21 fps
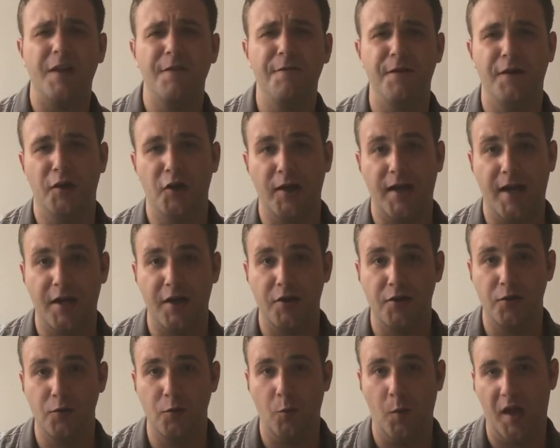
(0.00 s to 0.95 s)
figuring out a
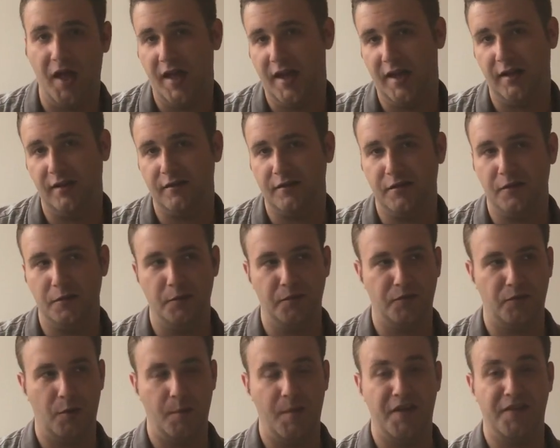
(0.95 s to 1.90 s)
new way to
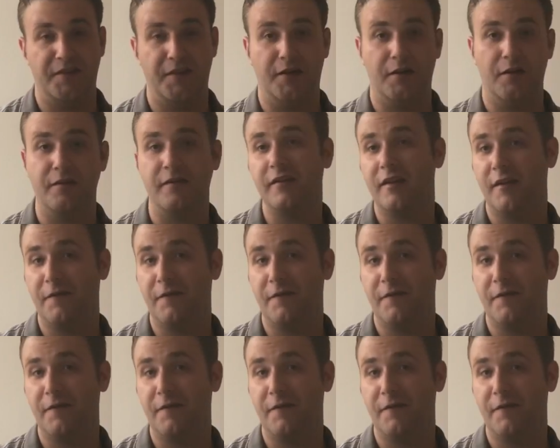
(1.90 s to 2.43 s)
store my stickers.